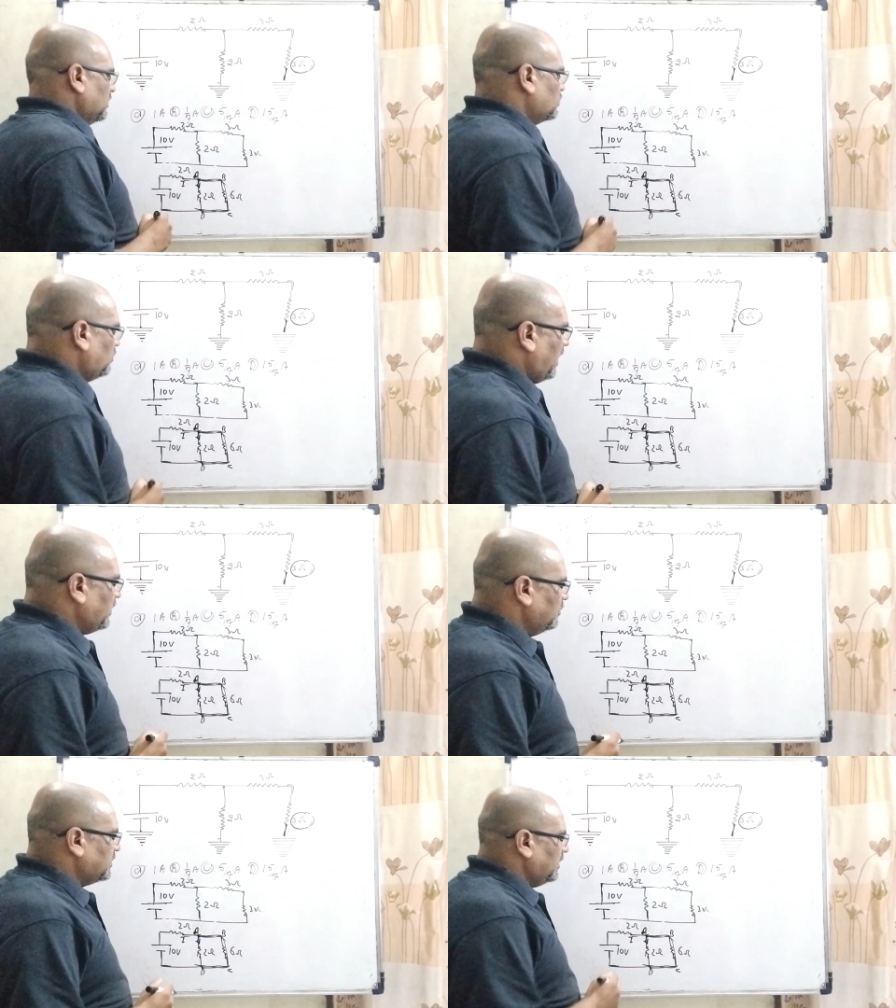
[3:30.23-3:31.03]
So by
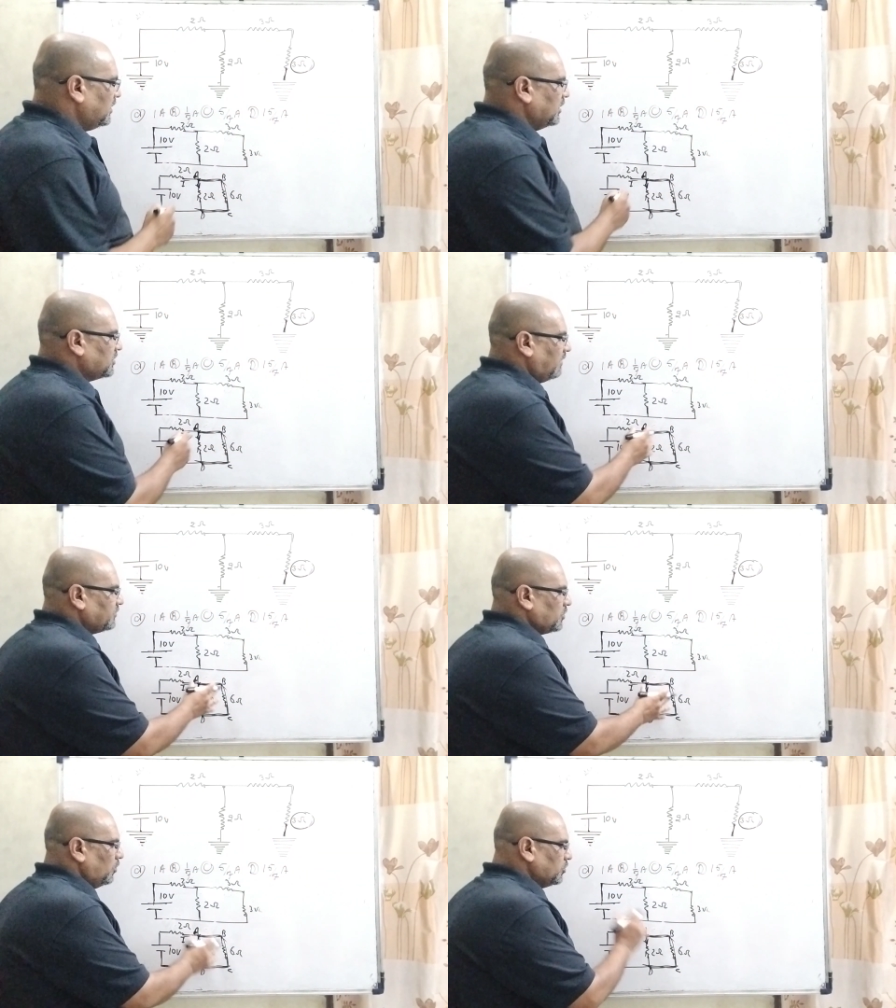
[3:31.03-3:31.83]
using
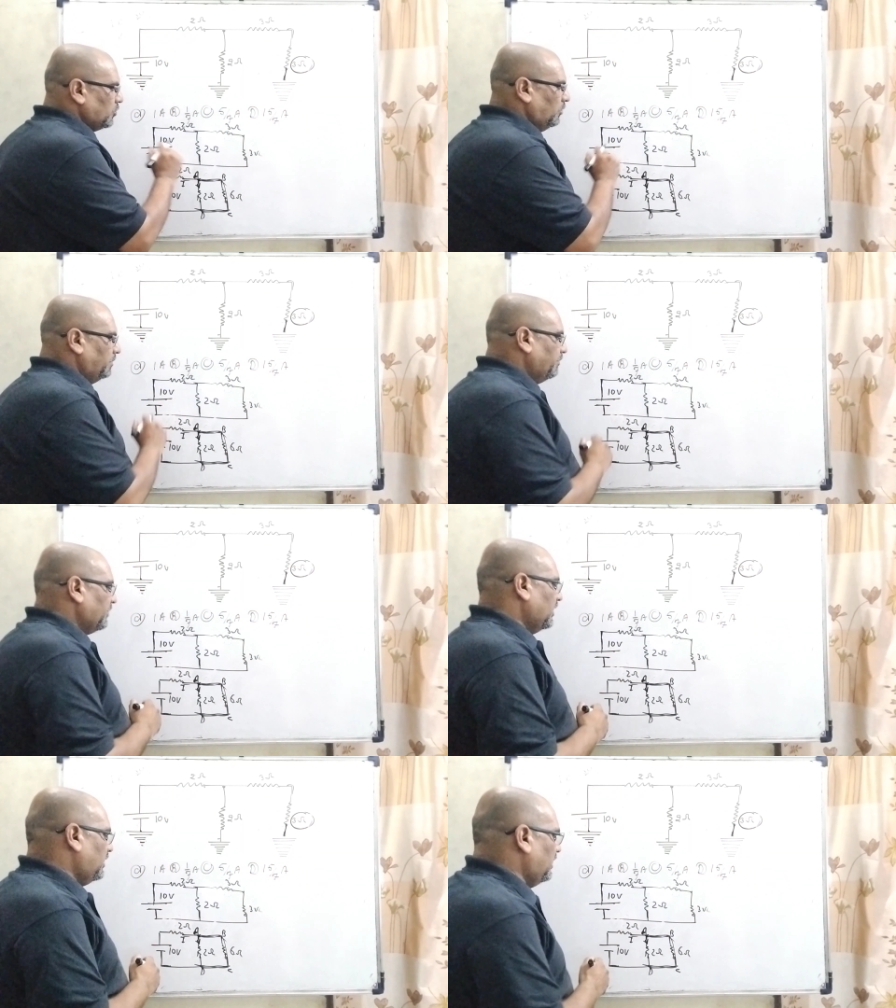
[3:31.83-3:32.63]
Kirchhoff's closed loop,
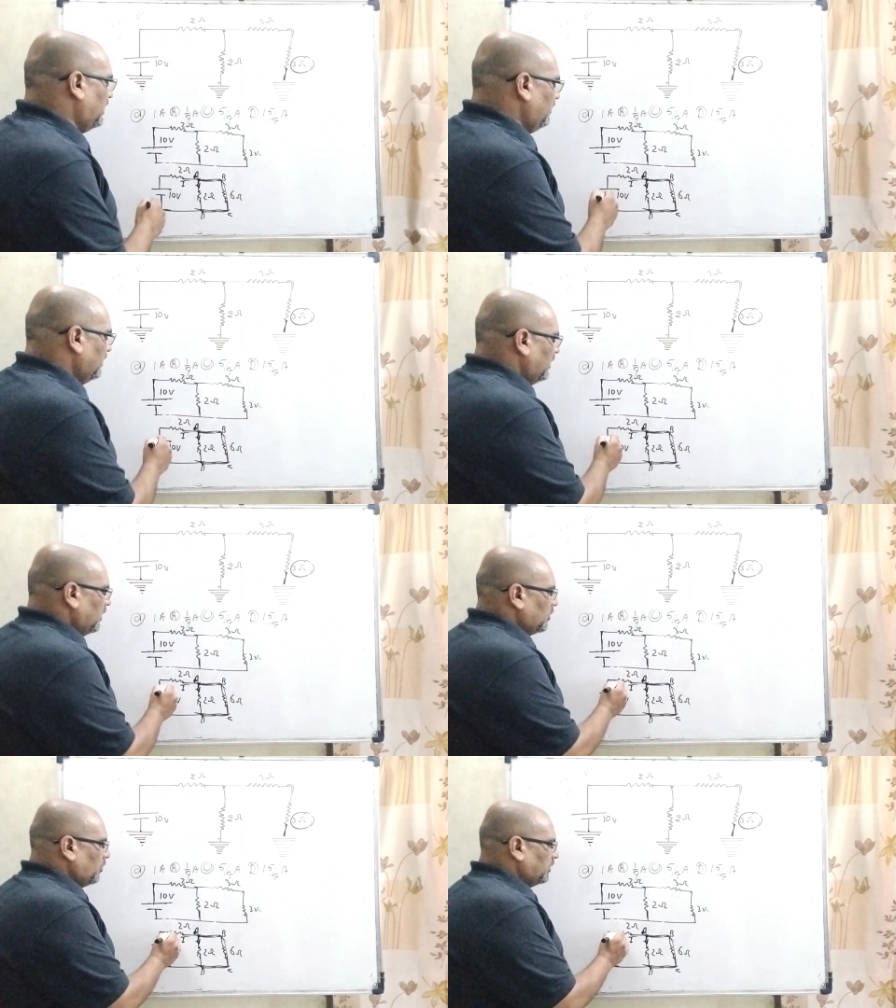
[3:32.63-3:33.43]
here
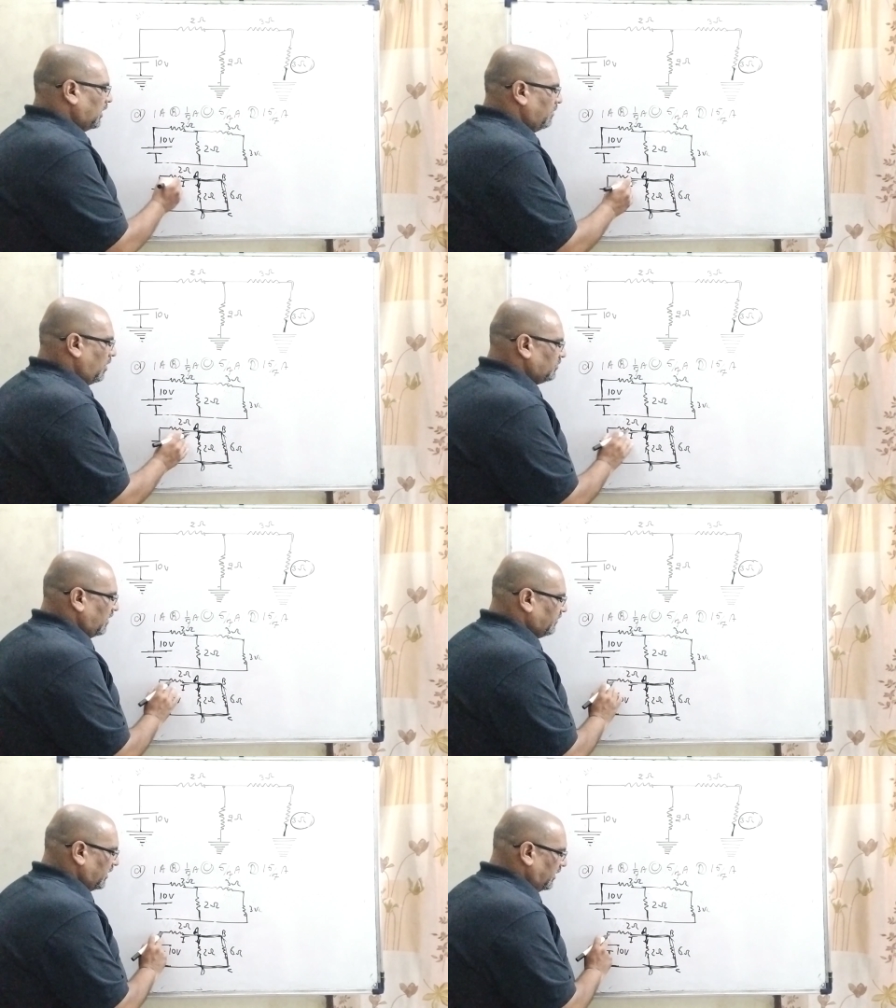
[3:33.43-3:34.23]
total amount
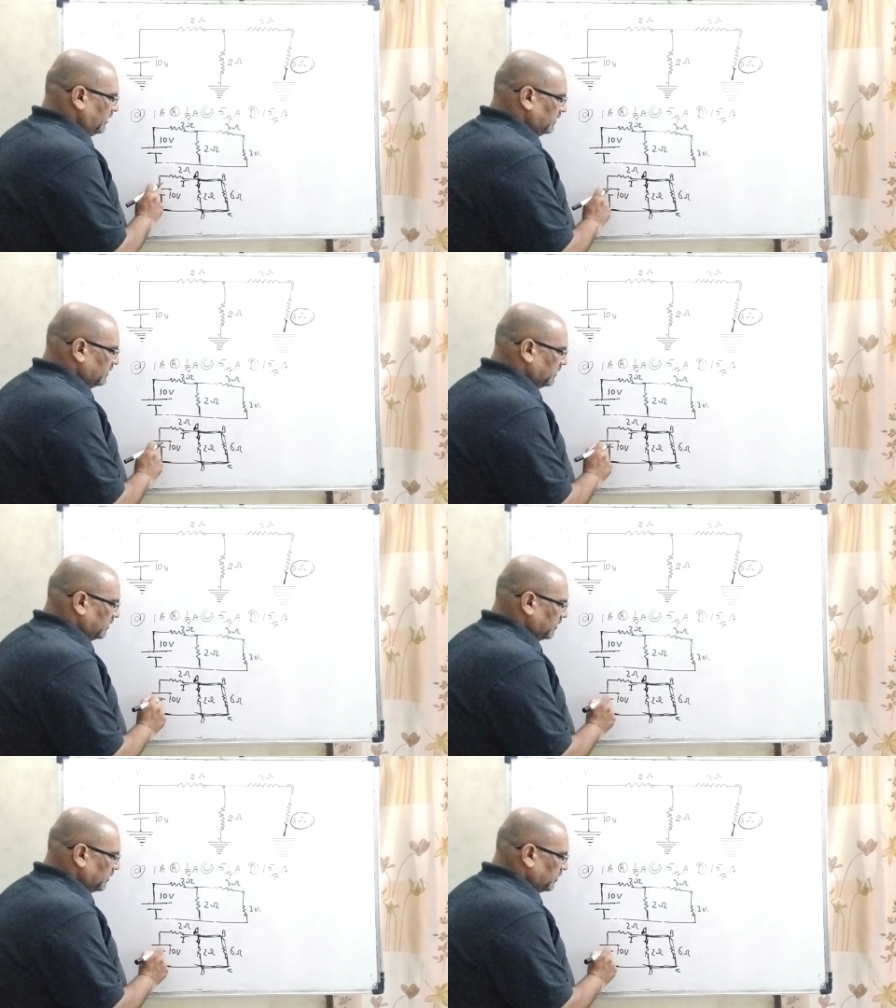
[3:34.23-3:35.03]
of current
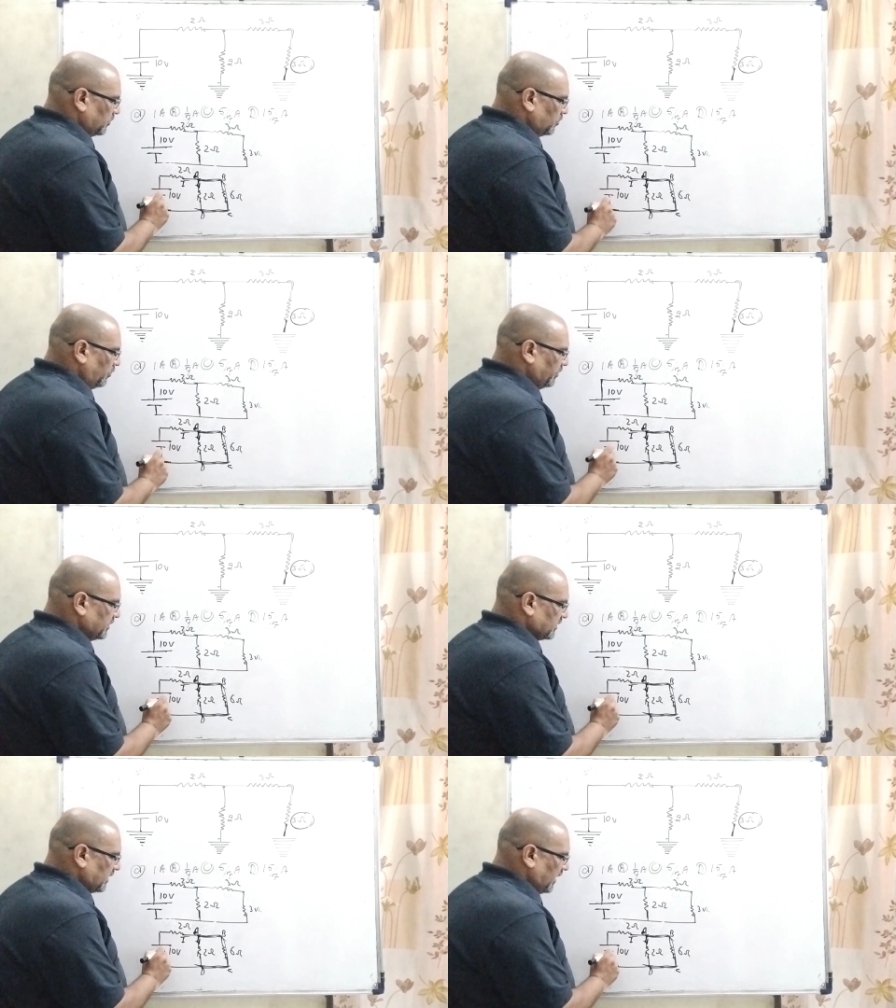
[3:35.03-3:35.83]
to which
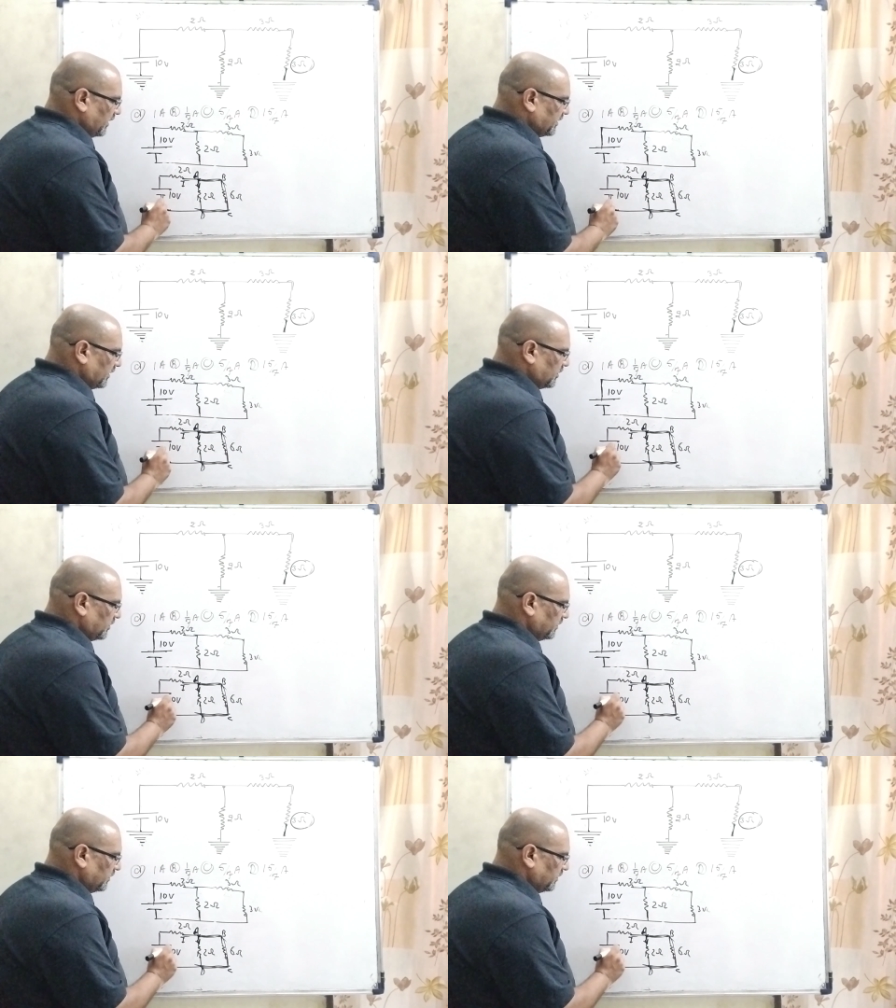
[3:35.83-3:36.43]
is connected,